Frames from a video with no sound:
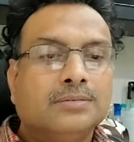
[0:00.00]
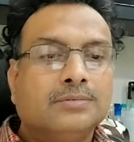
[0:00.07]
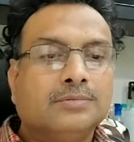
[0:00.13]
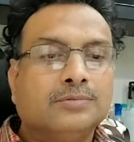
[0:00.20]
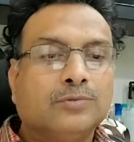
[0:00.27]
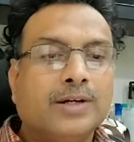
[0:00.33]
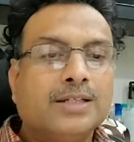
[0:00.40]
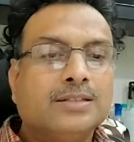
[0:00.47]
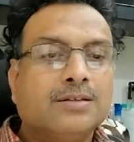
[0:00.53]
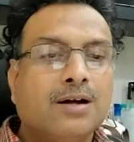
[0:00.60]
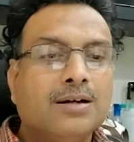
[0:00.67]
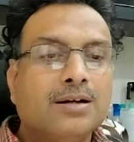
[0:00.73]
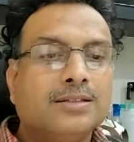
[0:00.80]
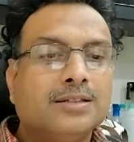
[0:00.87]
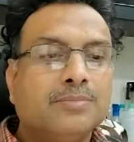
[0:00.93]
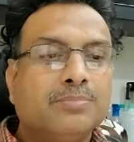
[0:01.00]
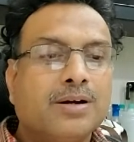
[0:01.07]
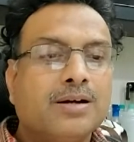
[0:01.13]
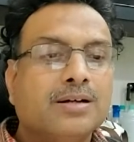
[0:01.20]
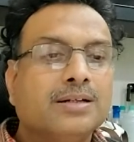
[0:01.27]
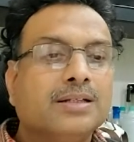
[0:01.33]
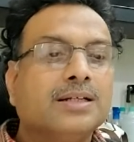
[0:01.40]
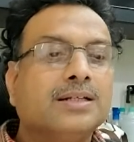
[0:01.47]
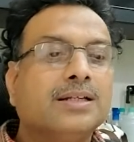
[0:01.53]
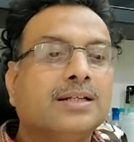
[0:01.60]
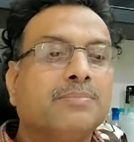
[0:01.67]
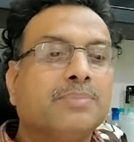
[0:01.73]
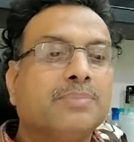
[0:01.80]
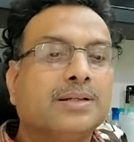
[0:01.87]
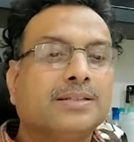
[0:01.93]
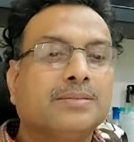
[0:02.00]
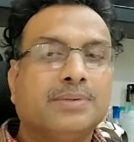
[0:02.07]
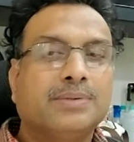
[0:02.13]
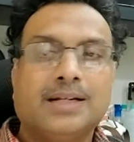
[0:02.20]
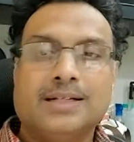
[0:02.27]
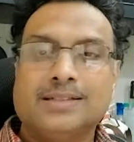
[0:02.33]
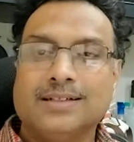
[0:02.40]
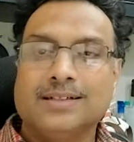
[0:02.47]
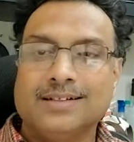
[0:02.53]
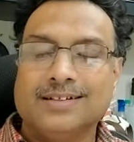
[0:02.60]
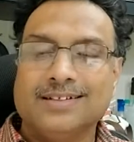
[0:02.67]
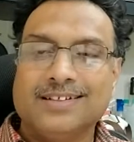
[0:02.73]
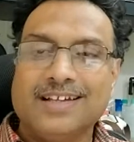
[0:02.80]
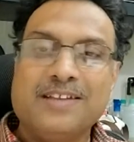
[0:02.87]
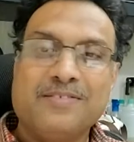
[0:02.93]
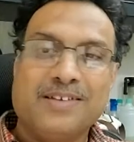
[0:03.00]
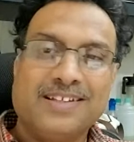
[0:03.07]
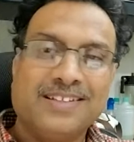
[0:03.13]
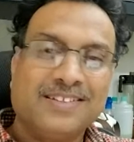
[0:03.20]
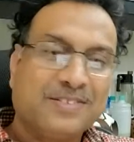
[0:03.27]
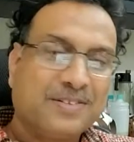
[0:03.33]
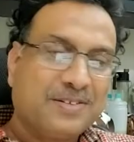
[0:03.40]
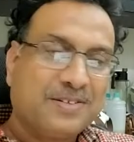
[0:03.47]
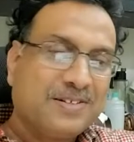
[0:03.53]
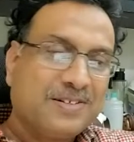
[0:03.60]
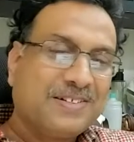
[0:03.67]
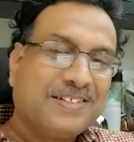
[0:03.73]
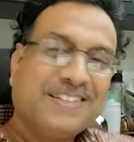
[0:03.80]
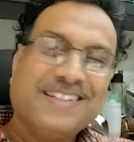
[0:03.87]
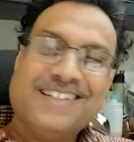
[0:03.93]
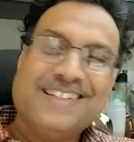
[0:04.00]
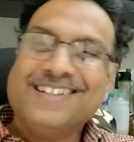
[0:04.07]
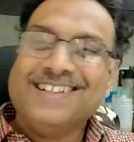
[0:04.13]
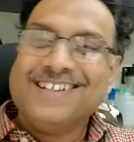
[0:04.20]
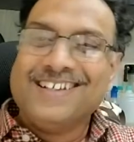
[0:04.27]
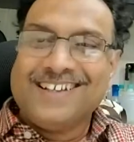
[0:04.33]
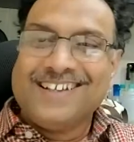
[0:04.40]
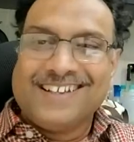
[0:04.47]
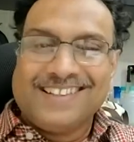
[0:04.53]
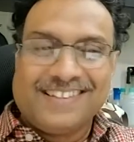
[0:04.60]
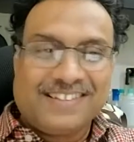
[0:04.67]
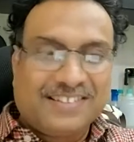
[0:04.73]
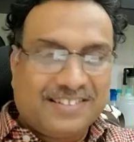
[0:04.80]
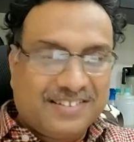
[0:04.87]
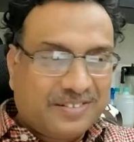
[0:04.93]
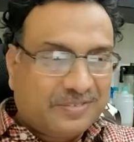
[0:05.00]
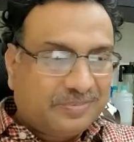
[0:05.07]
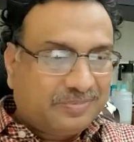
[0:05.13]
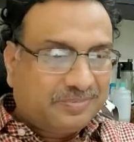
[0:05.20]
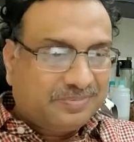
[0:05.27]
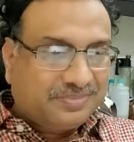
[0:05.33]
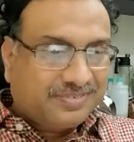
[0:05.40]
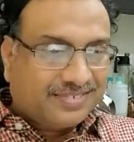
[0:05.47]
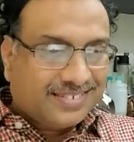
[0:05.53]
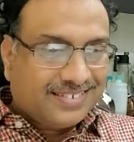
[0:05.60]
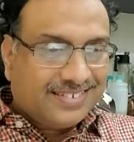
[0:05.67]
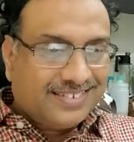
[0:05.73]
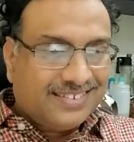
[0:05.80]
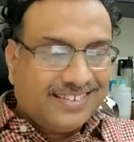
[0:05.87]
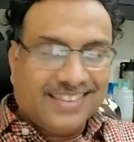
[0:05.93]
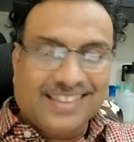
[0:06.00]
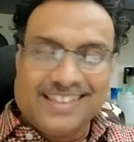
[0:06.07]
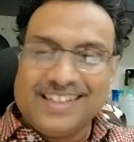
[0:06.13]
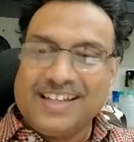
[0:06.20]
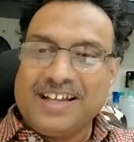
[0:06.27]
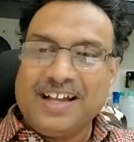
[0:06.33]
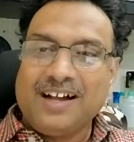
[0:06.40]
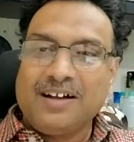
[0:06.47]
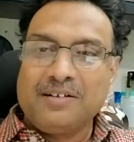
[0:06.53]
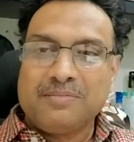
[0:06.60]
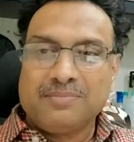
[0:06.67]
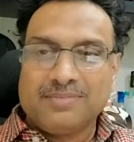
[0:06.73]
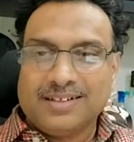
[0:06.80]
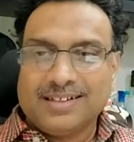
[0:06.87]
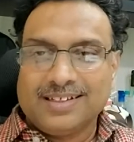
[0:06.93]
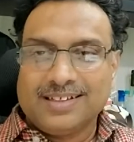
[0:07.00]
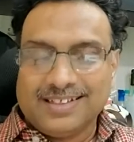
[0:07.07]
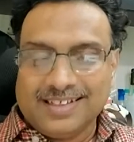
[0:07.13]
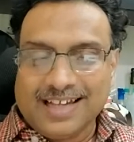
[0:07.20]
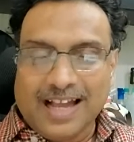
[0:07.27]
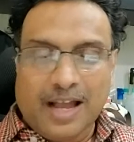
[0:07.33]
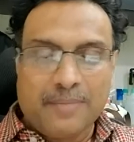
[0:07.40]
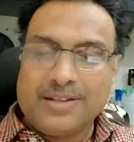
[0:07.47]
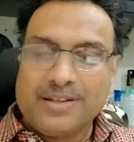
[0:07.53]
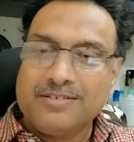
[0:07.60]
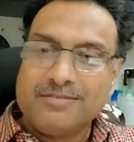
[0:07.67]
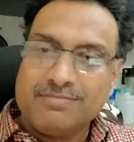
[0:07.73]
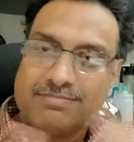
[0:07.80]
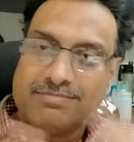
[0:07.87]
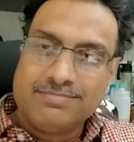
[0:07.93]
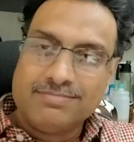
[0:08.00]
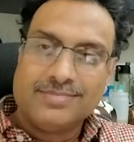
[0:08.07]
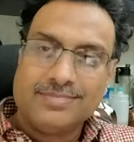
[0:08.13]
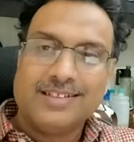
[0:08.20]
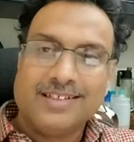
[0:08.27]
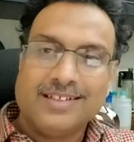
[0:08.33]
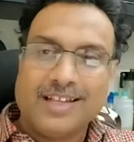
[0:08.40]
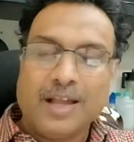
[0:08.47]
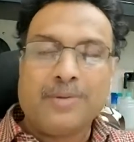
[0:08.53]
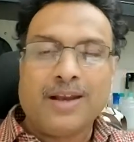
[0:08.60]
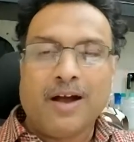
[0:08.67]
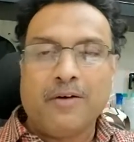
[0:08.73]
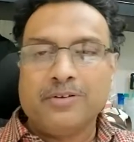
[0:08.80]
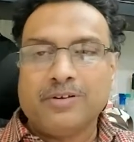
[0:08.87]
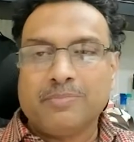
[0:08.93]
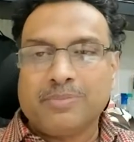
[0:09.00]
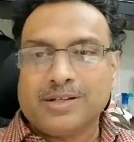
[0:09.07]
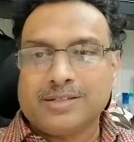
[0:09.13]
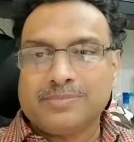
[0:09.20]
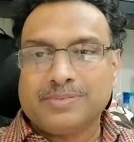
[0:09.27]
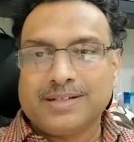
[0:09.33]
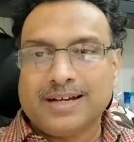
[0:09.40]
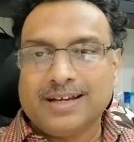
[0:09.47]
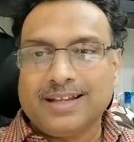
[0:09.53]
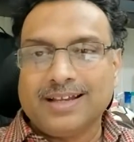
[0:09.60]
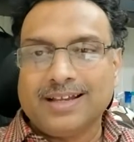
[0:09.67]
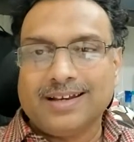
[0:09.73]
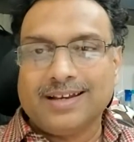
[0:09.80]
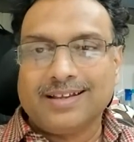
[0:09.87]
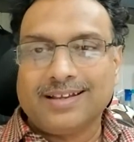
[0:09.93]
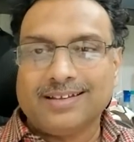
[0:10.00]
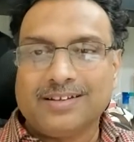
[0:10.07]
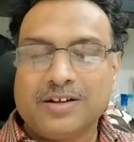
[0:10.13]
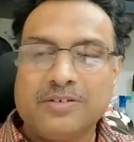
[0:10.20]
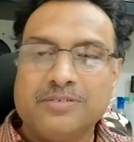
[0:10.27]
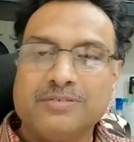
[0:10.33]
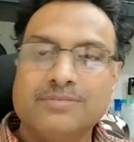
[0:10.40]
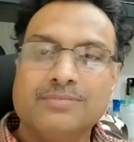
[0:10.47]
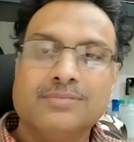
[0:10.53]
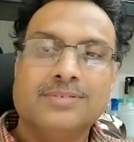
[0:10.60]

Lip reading: Why salt is important DNA precipitation? Anyway, so this, yeah, how do you precipitate DNA? You have to,